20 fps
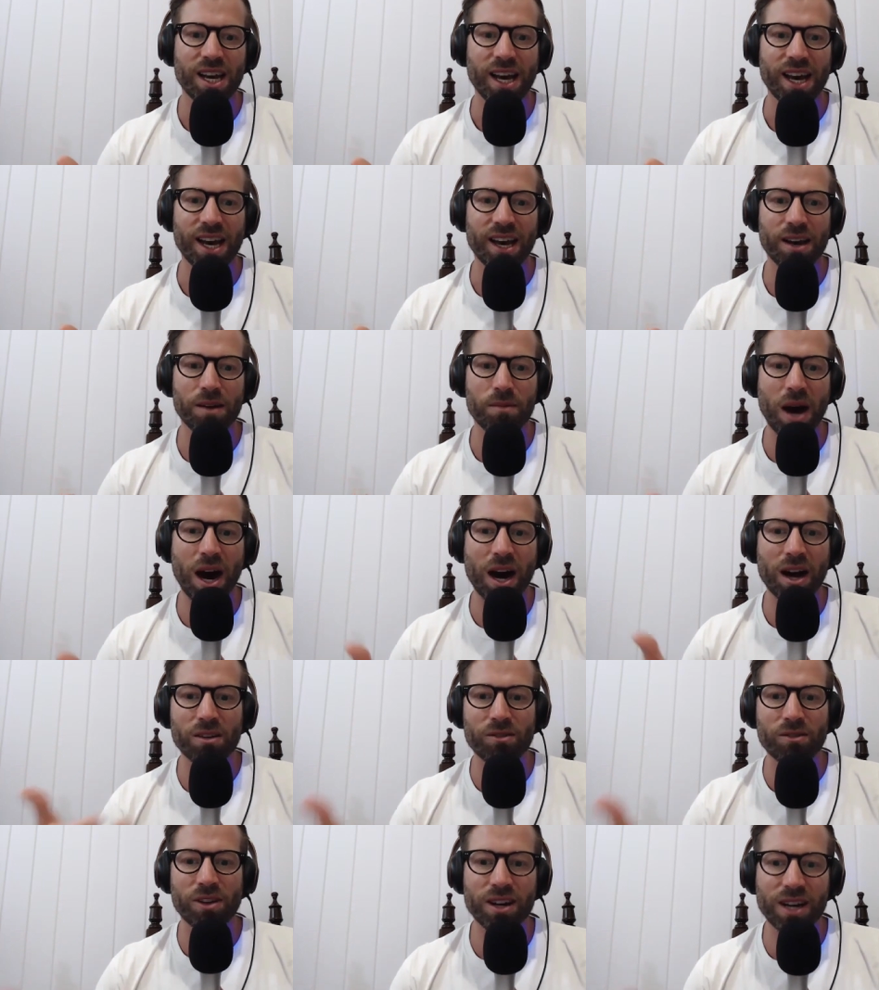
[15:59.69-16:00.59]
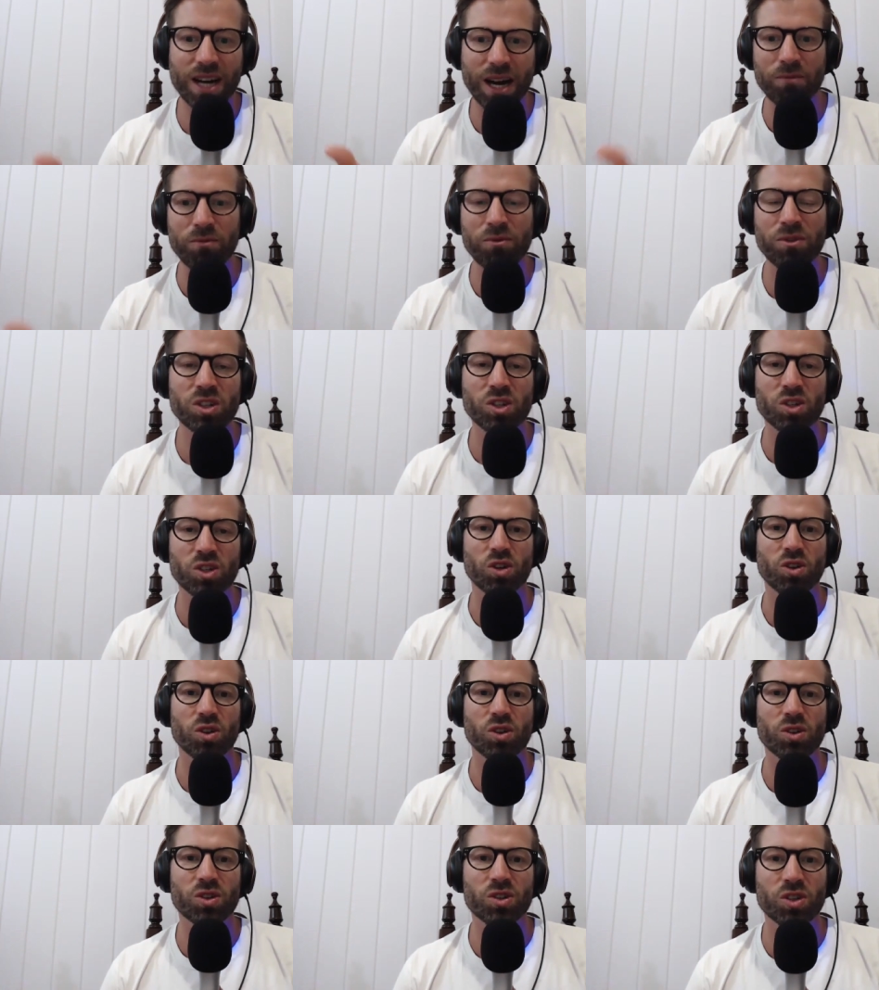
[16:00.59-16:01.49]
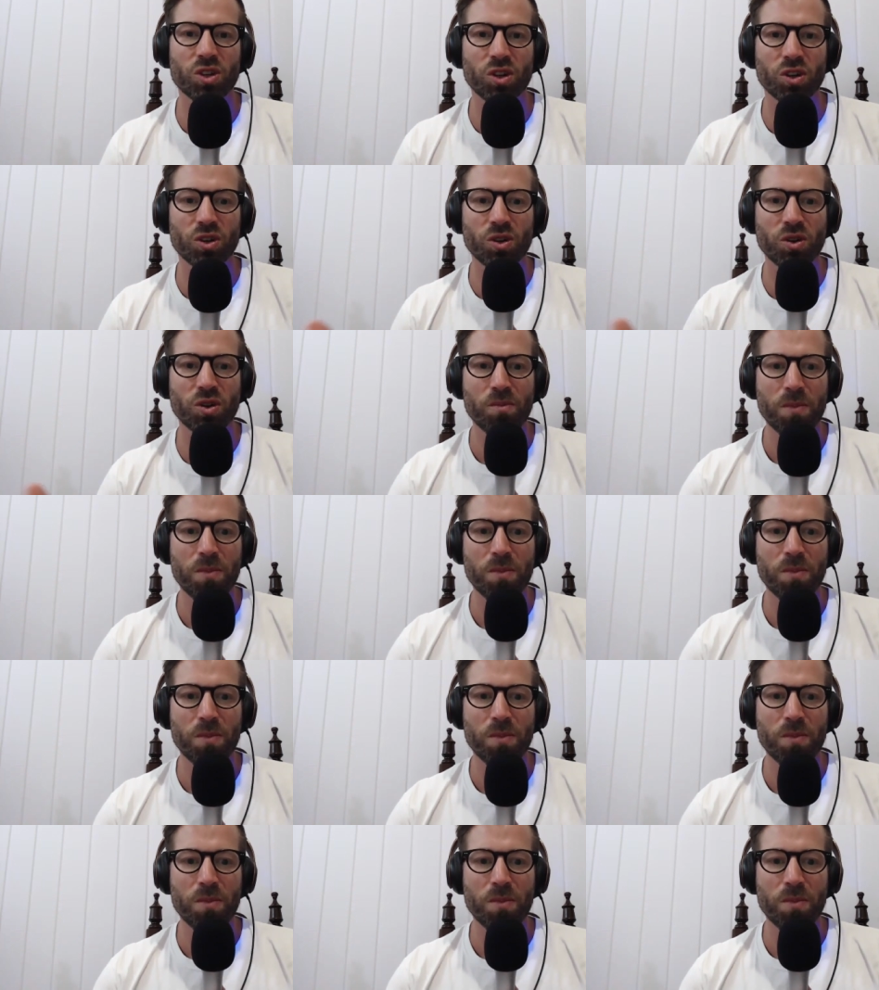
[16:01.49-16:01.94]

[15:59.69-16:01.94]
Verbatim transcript: um, out of our comfort zone. So,